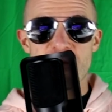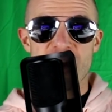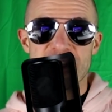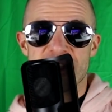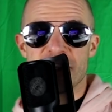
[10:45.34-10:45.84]

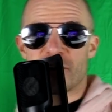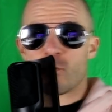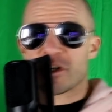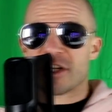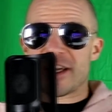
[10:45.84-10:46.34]
right here,
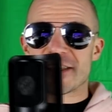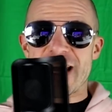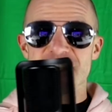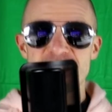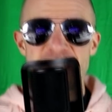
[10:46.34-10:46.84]
which is
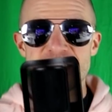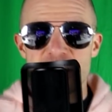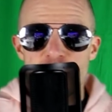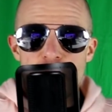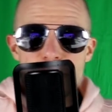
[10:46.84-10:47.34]
actually, it's a
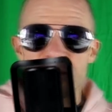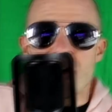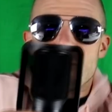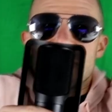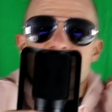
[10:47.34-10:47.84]
crop
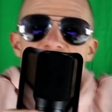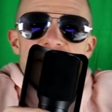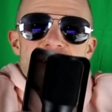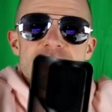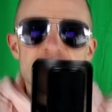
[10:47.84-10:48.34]
top. You can't
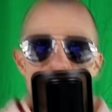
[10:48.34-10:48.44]
even